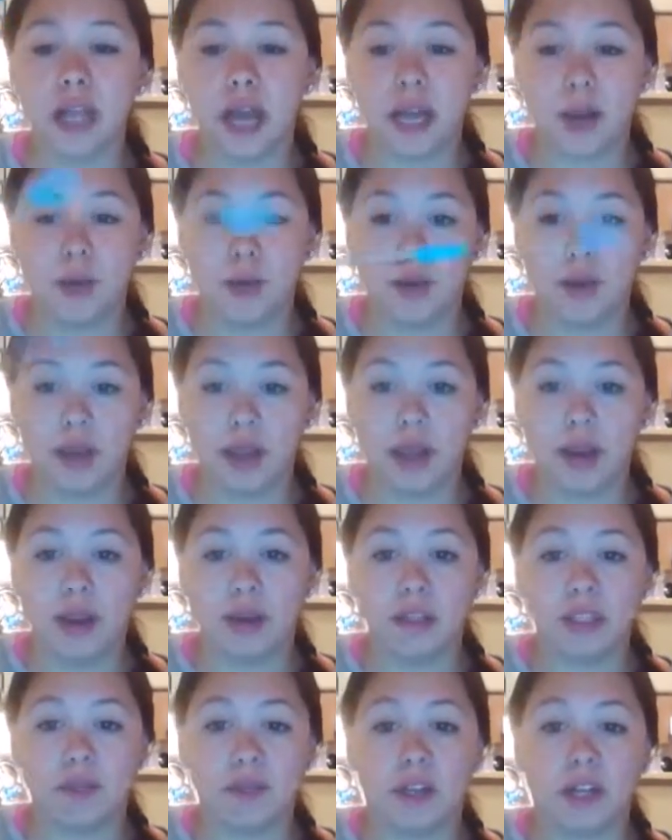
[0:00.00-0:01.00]
I will get a
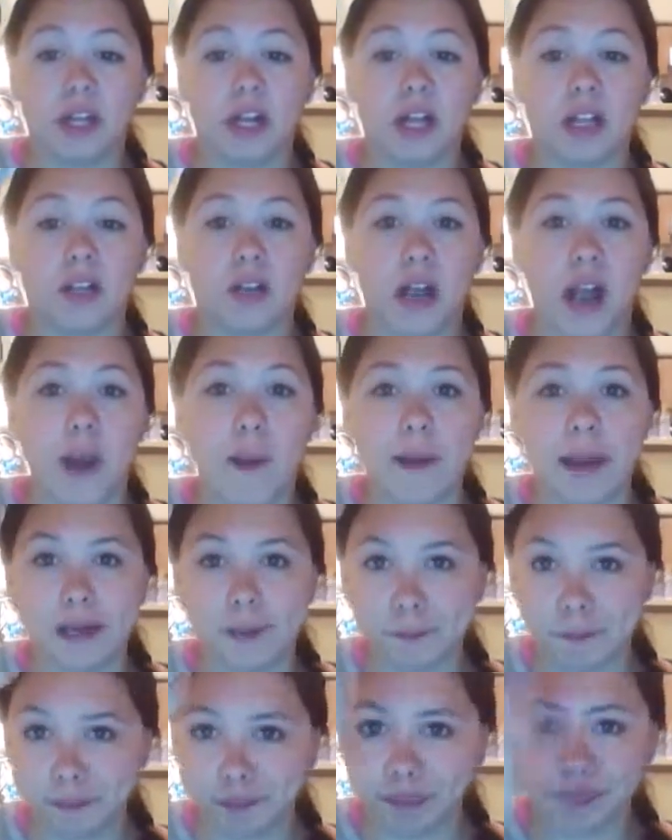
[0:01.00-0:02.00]
different color out
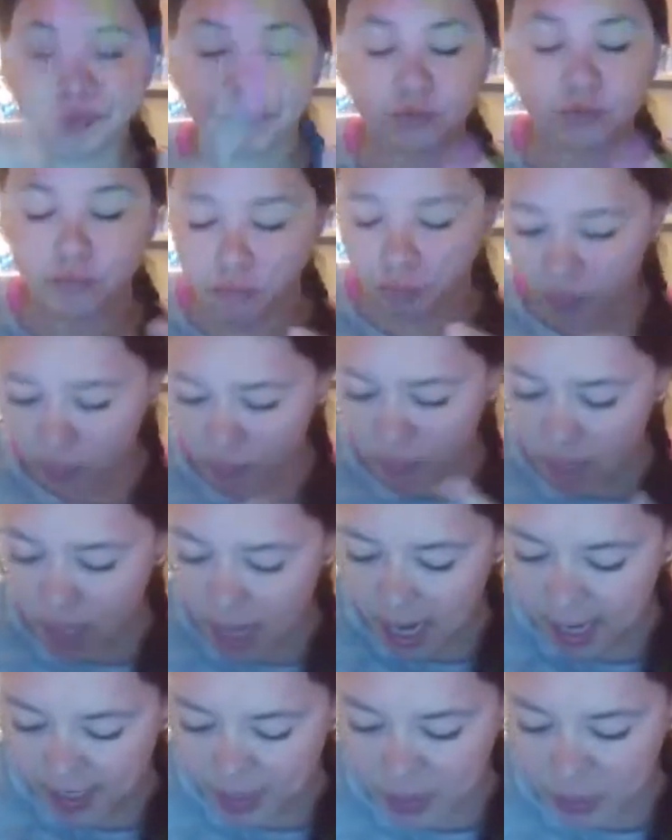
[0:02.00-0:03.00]
and
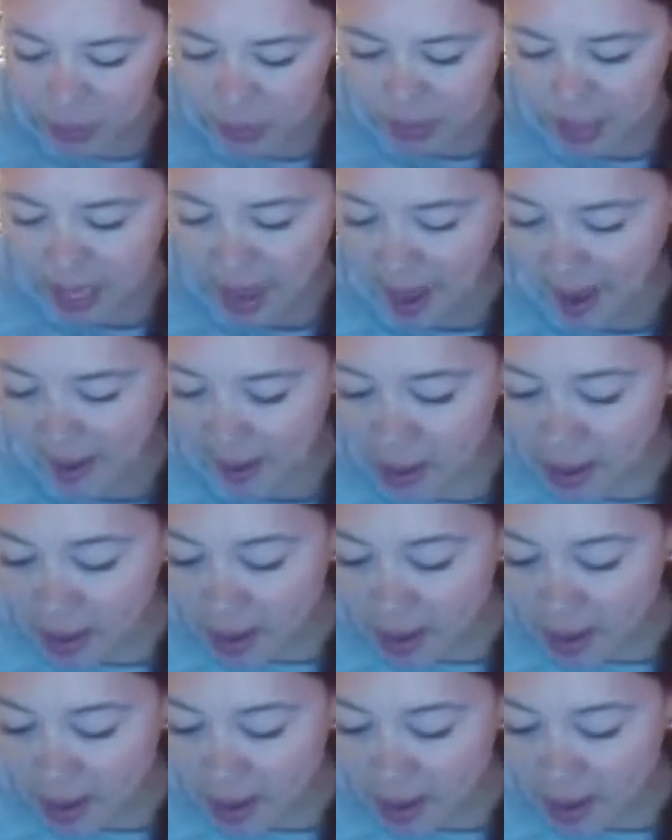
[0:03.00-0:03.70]
use that.